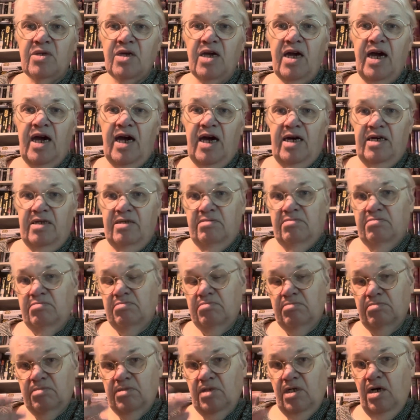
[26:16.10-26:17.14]
And
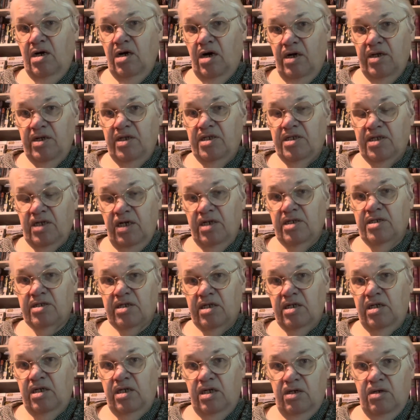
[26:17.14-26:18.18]
God is
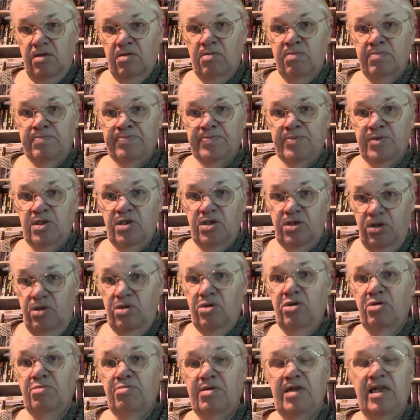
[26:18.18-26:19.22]
asking you, do
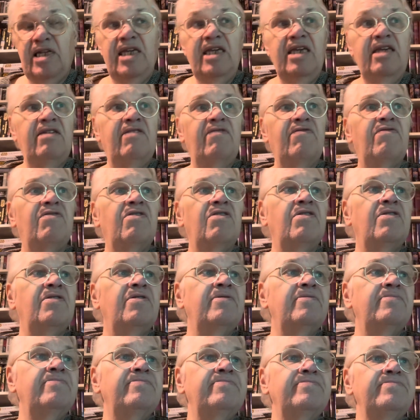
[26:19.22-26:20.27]
you believe?
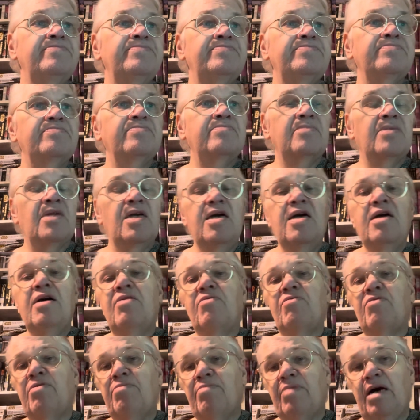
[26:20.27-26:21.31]

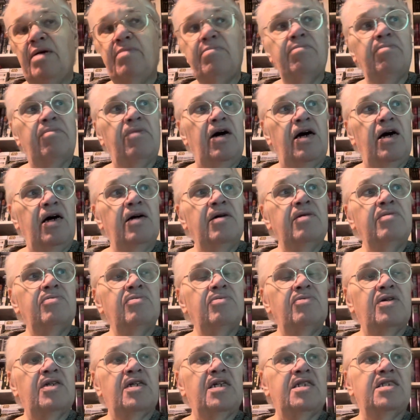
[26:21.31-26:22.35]
Remember
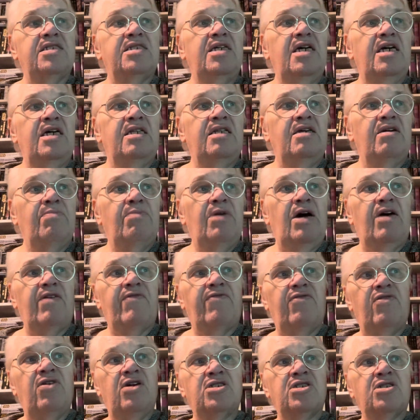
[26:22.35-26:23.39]
what I said
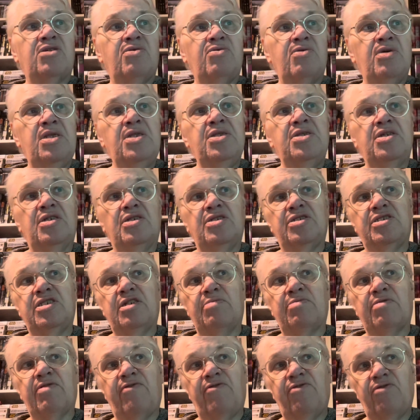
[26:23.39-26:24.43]
about 1 Corinthians
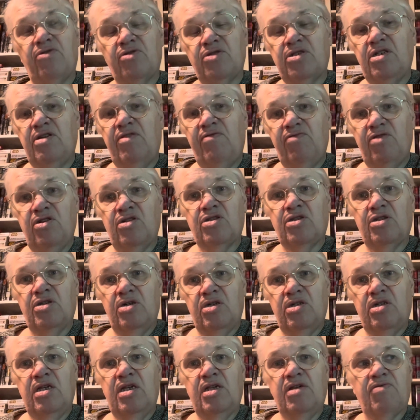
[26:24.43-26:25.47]
chapter 14 verse
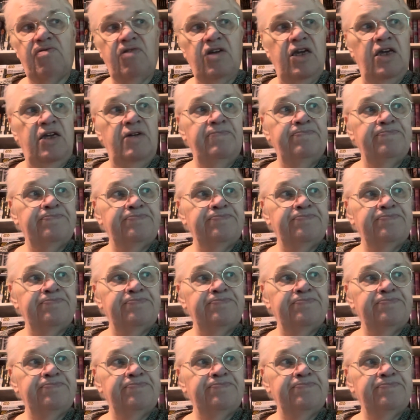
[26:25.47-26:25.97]
33.